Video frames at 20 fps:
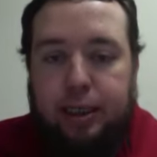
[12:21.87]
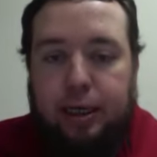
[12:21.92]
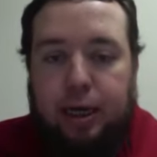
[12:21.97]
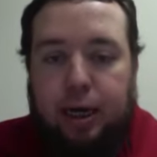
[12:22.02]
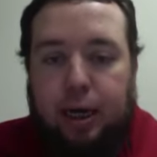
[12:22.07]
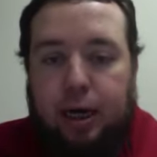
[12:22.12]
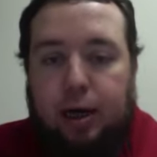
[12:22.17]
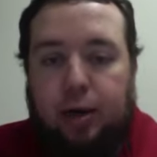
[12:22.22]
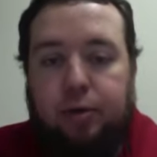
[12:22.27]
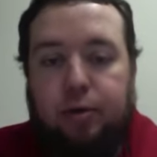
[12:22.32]

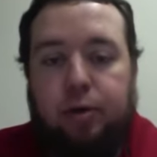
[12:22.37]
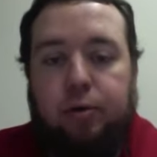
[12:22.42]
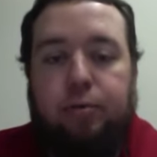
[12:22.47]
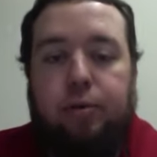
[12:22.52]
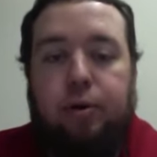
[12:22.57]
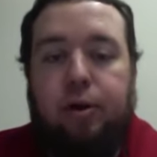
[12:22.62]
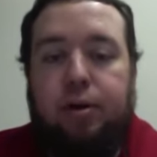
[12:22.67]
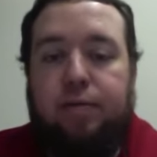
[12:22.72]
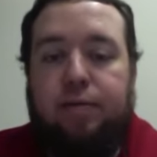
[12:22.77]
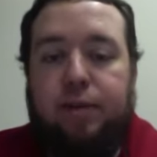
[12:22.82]
The
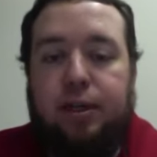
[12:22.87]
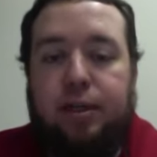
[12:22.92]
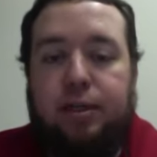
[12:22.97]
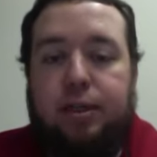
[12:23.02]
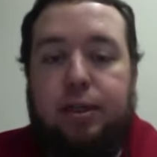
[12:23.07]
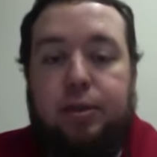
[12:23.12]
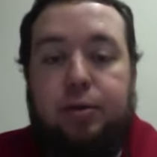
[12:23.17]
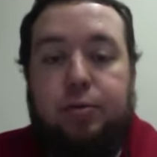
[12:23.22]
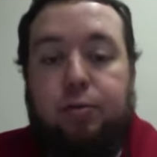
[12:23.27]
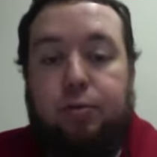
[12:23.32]
root of
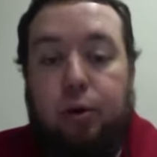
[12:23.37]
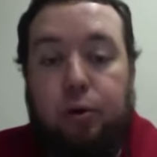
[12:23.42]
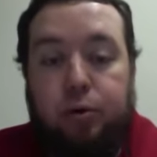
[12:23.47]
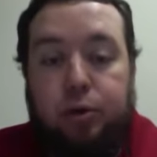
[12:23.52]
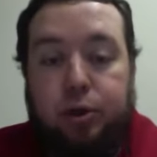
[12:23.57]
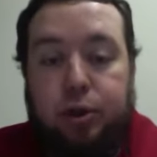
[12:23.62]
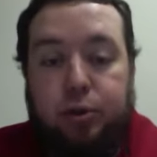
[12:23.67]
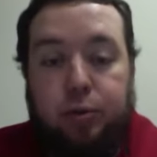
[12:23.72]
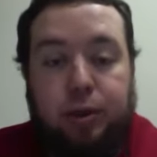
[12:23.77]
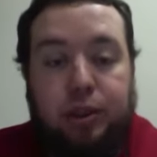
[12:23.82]
this is
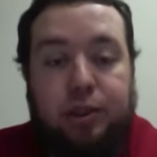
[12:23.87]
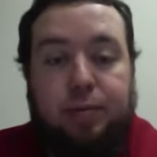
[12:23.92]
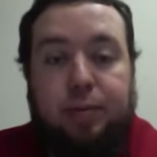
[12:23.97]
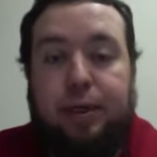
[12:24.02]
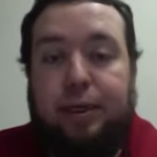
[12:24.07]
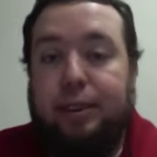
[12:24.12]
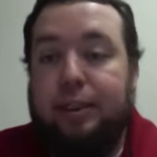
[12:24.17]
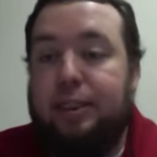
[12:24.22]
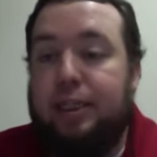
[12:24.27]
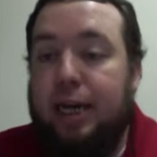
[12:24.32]
rosh, which
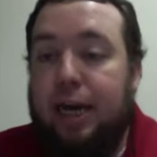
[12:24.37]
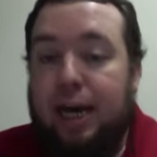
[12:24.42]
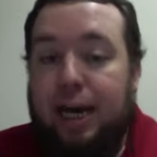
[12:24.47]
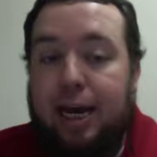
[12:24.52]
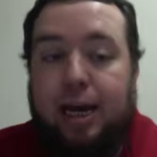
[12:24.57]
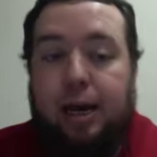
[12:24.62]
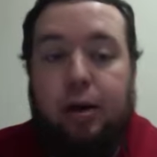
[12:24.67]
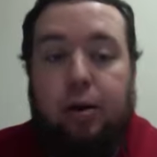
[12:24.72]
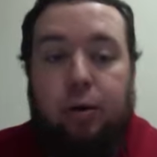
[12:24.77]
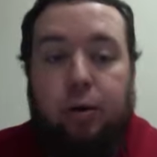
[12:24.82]
means
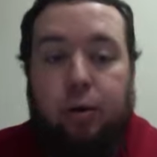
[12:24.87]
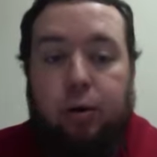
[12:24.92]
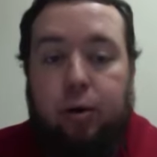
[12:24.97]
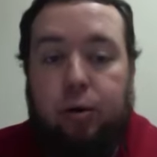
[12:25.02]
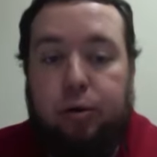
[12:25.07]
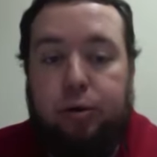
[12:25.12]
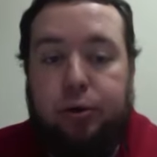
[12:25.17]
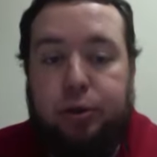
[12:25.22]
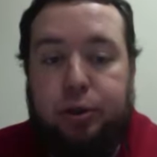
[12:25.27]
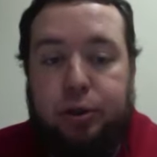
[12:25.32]
head or
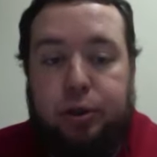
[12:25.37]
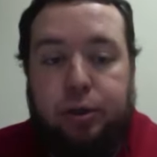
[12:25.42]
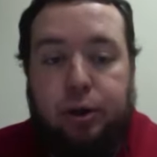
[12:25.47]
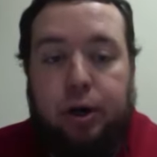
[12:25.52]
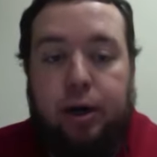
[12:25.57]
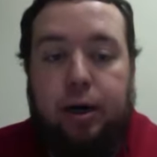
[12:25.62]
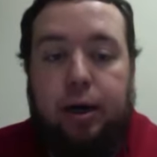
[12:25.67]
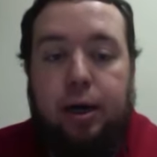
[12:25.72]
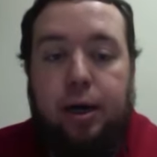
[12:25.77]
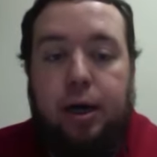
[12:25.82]

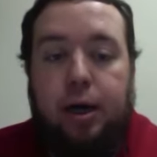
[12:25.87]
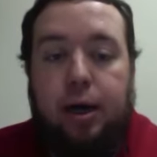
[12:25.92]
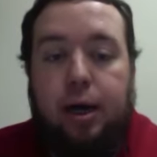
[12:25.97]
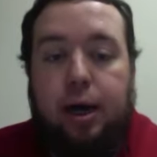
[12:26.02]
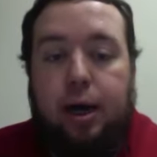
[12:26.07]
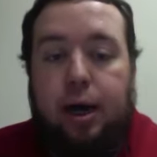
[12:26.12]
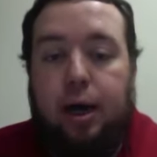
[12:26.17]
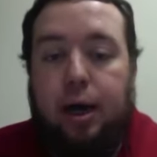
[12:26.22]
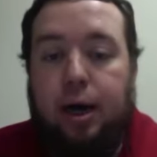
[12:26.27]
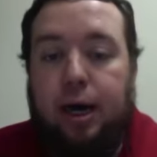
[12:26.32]
start,
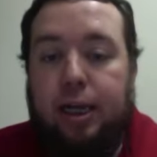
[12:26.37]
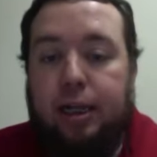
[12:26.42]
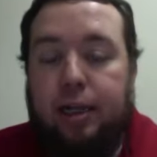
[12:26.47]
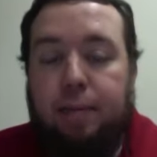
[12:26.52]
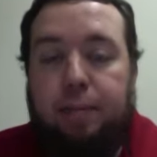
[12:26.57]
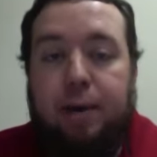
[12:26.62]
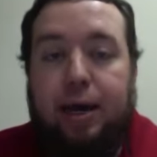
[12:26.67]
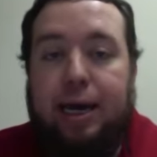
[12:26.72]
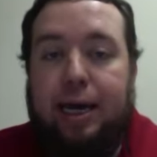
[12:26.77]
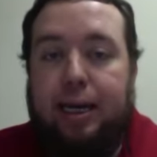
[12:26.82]
and the
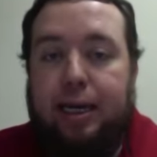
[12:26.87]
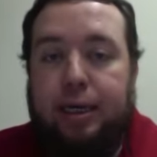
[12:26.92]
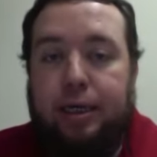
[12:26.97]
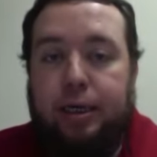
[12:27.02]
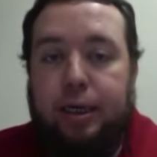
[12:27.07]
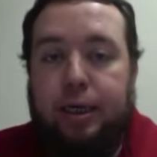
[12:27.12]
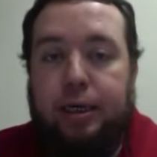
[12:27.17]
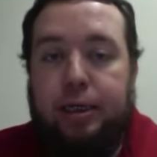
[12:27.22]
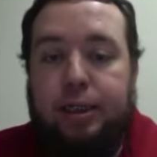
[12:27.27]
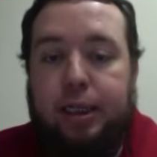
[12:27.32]
beit
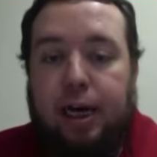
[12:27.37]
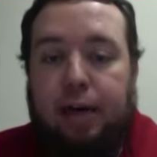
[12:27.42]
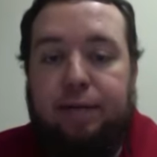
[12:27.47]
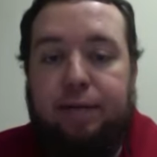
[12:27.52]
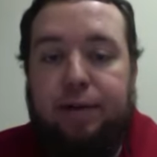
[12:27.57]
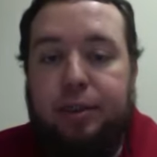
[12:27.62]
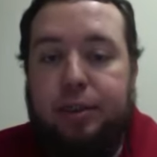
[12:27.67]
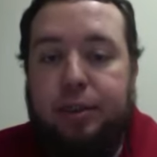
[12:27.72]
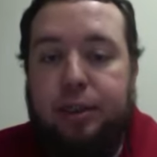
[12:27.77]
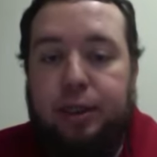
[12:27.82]
is
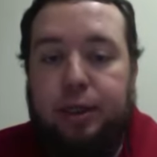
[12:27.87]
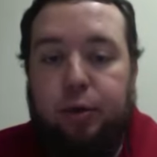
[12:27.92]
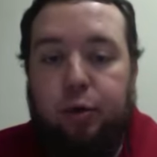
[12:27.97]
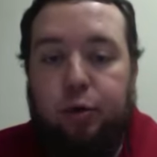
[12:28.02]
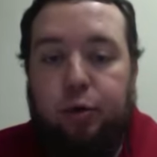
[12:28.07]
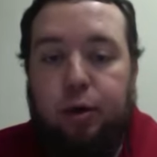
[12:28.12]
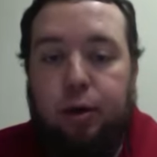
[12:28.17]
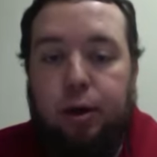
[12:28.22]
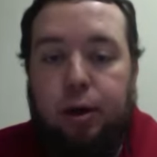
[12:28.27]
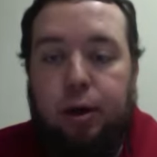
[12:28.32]
obviously
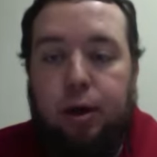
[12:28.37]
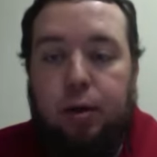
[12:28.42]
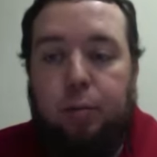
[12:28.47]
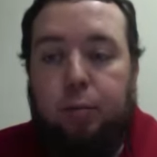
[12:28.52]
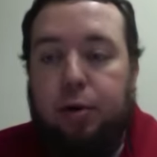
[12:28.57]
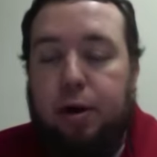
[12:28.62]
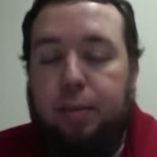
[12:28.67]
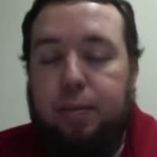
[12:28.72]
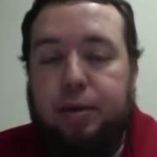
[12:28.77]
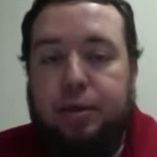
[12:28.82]
your
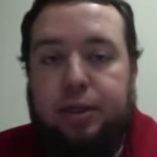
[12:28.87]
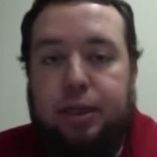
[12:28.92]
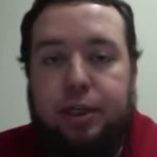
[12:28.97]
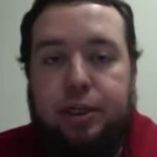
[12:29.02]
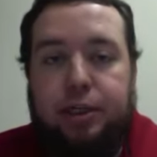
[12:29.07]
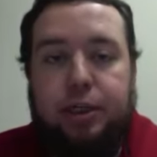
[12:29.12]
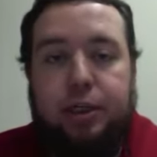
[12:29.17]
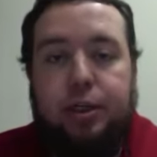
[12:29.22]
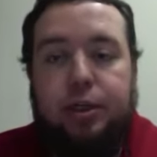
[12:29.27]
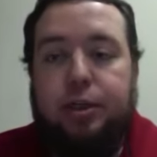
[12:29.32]

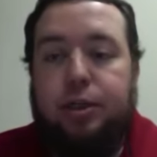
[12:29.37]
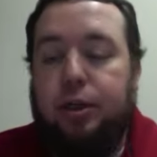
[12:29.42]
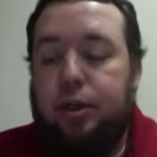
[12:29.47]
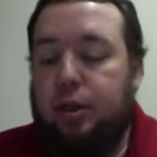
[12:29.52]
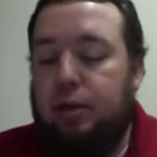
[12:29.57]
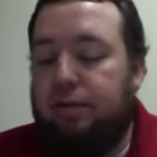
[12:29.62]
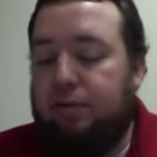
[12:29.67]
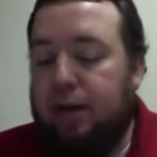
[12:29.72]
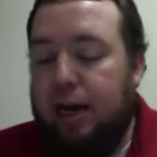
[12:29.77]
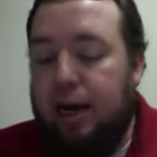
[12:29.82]
preposition. So
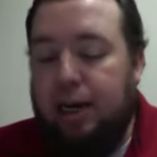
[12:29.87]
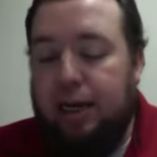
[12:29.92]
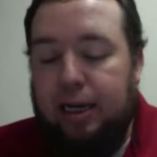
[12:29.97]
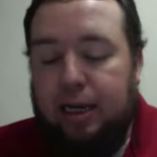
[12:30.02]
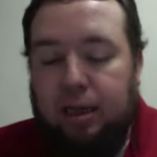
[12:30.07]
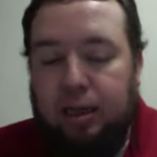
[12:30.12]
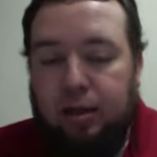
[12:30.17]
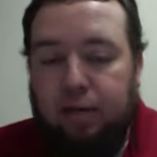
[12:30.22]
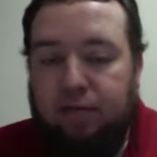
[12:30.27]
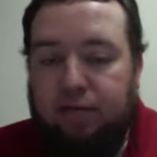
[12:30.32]
you've got
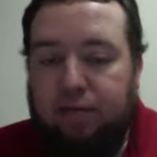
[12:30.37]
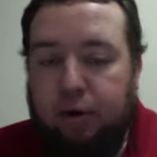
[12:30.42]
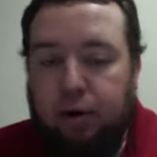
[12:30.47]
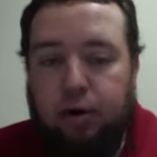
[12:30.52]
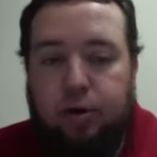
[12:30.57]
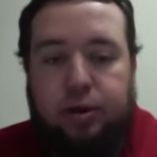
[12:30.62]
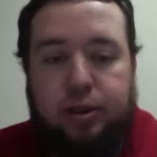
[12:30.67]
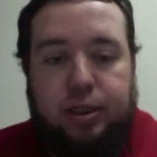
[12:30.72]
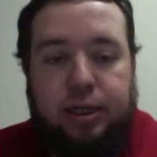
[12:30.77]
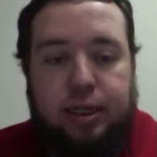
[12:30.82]
in the
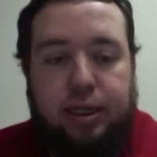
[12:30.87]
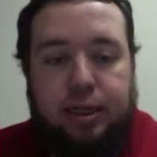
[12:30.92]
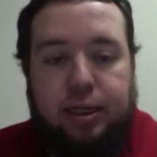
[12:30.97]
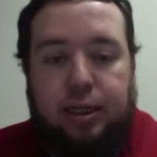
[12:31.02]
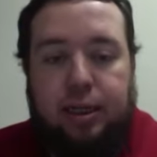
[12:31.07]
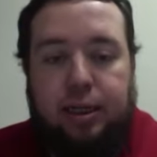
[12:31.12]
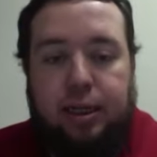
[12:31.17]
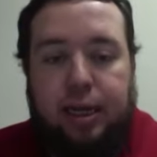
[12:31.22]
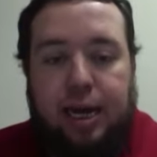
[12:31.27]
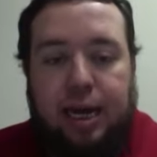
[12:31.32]
first, in
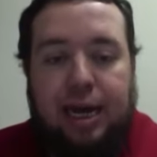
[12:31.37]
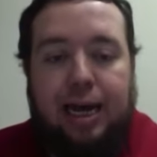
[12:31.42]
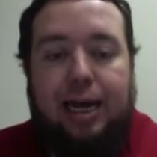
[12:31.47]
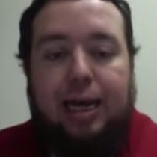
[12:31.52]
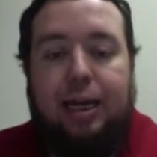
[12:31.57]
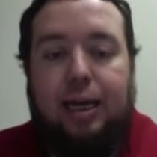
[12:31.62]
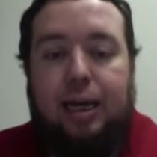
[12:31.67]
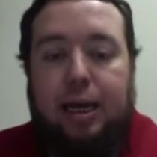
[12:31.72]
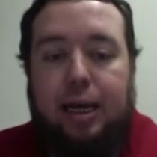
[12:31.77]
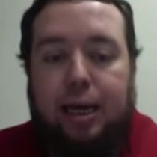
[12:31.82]
the
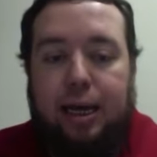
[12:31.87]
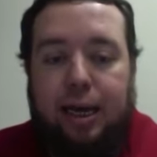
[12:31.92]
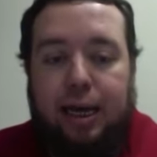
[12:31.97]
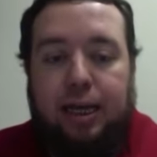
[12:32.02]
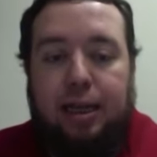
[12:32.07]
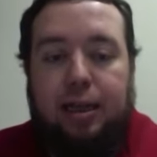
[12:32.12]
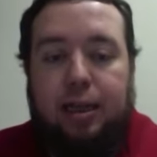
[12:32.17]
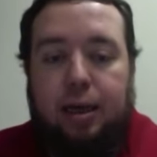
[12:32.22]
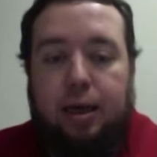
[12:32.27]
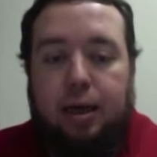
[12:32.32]
head,
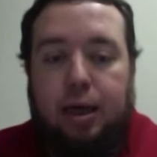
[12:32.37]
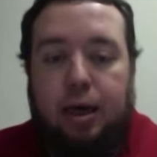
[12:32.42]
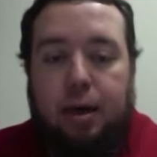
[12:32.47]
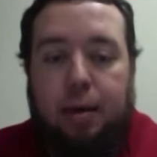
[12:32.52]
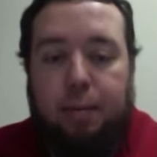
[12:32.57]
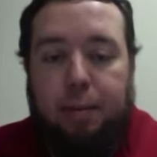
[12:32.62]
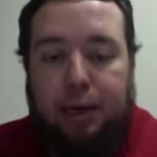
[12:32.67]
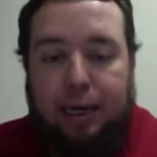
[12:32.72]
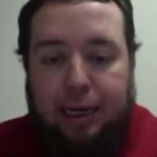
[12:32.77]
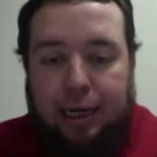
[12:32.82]
in the
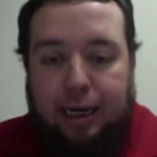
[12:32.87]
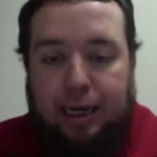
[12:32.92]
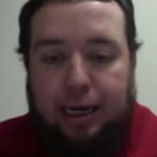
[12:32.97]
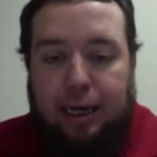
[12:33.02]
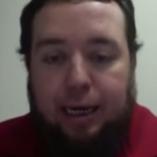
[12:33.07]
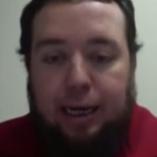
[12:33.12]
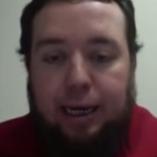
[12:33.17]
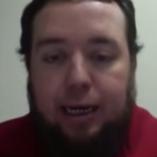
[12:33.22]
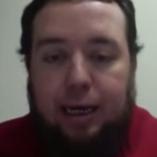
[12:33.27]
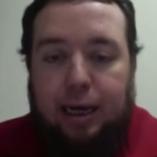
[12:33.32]

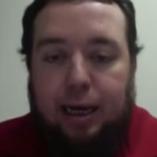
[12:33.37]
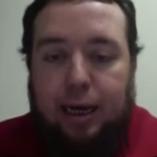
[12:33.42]
beginning.